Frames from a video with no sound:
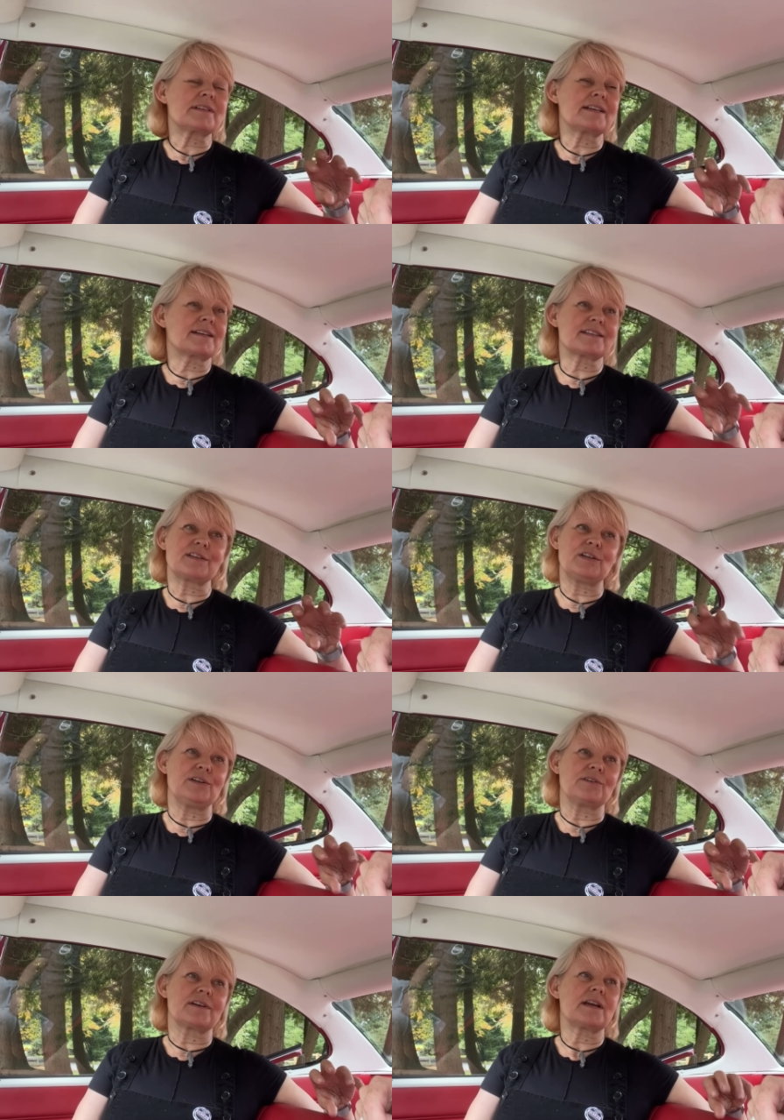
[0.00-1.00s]
because of the
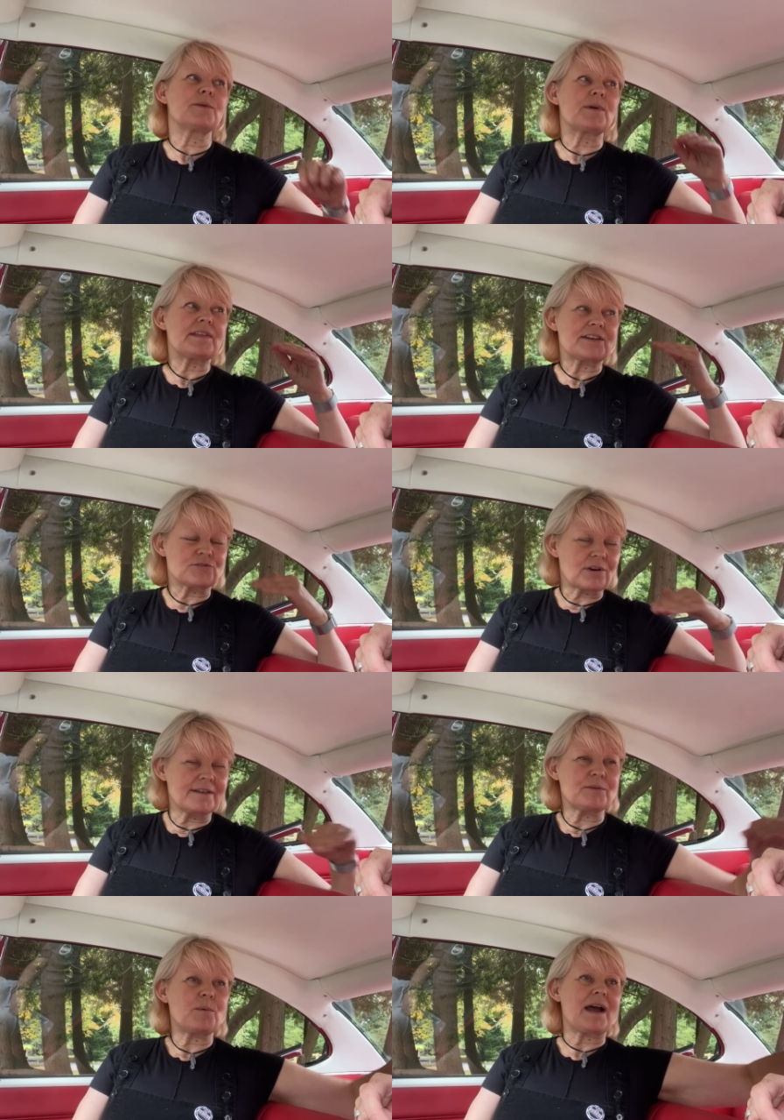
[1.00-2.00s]
look. When they
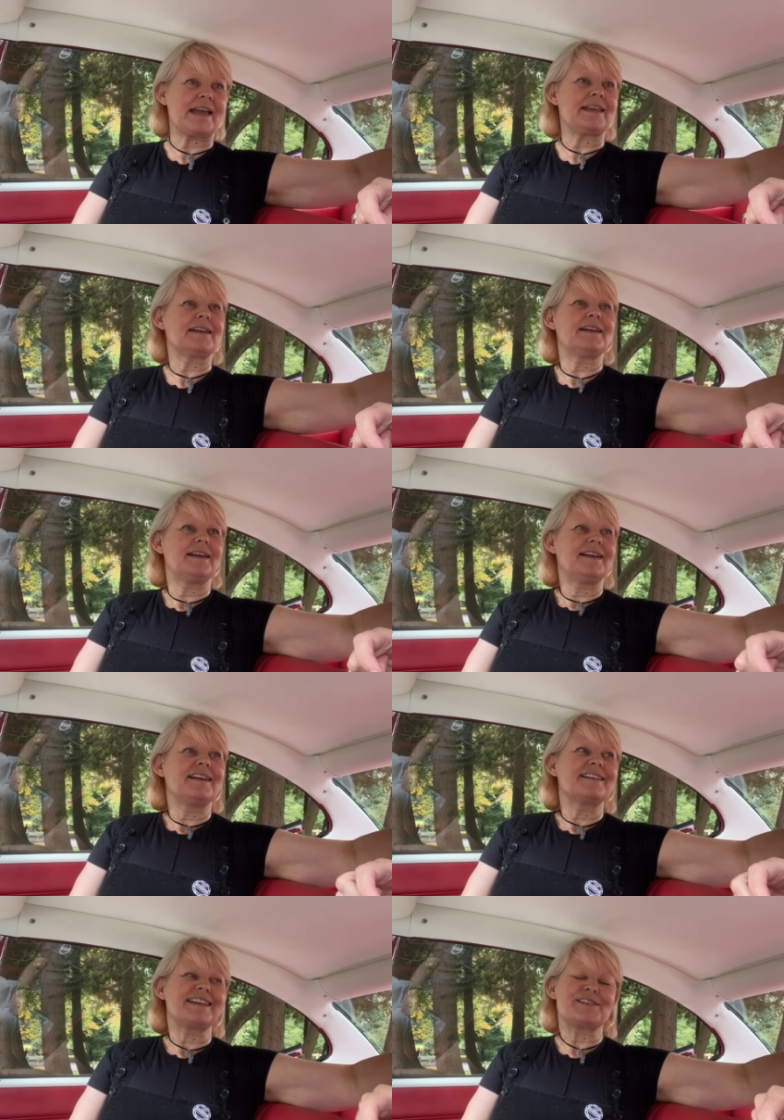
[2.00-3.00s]
drive away,
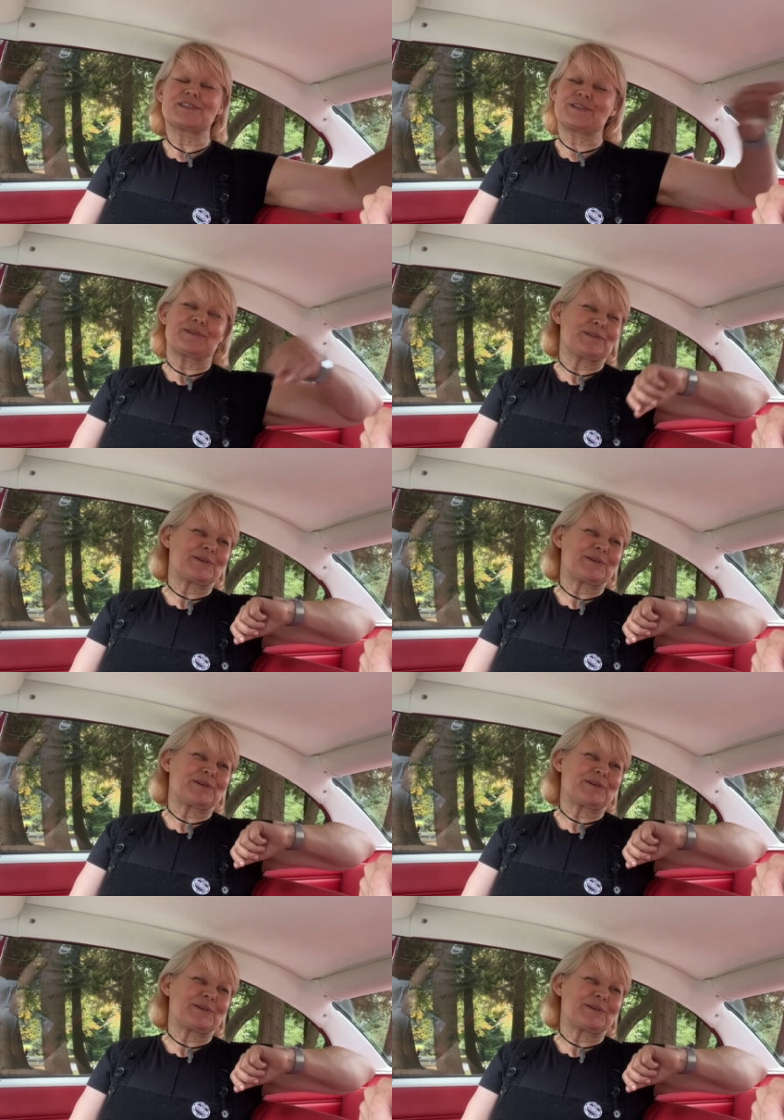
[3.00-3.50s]
they just look the